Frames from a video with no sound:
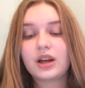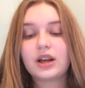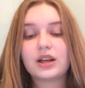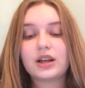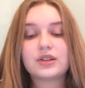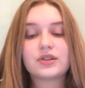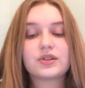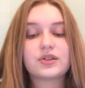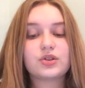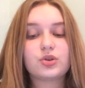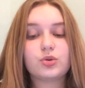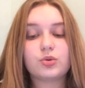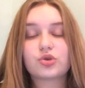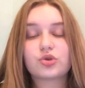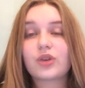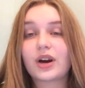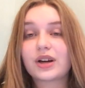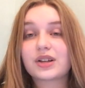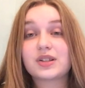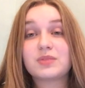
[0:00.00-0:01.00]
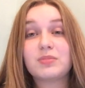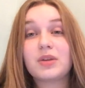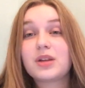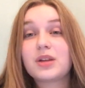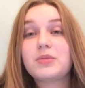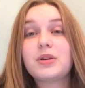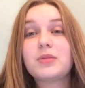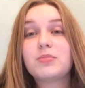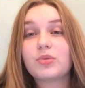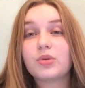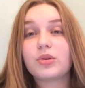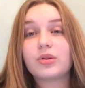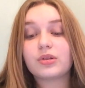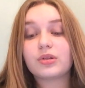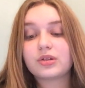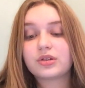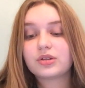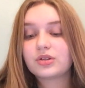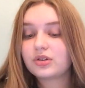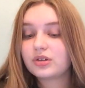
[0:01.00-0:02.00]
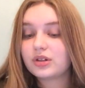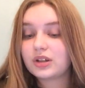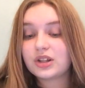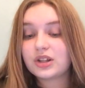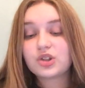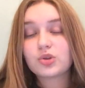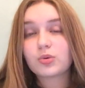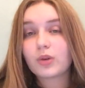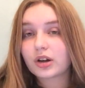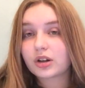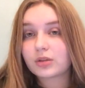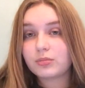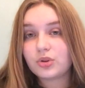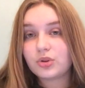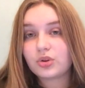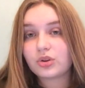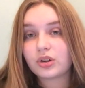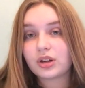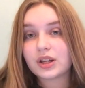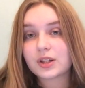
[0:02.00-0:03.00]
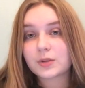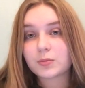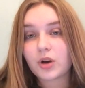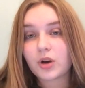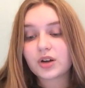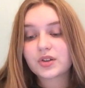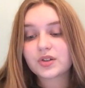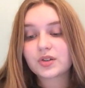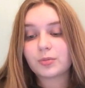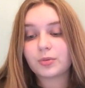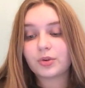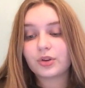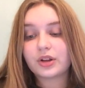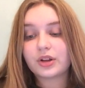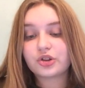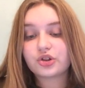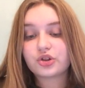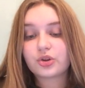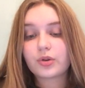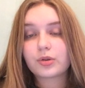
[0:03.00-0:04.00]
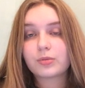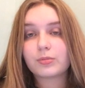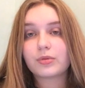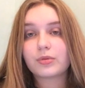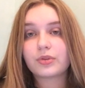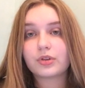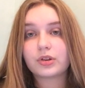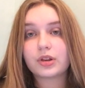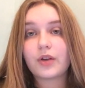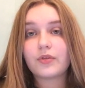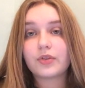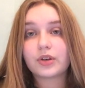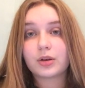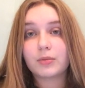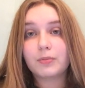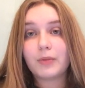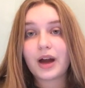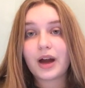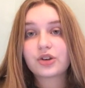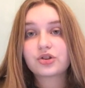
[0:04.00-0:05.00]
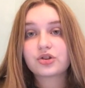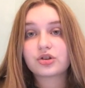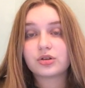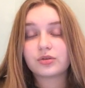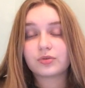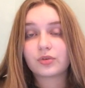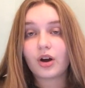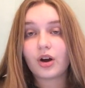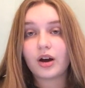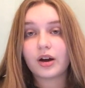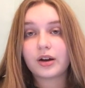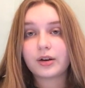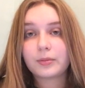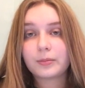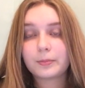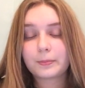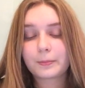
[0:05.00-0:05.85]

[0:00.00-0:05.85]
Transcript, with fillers: It's to attract as many people into our community as possible and show them the love and compassion of God.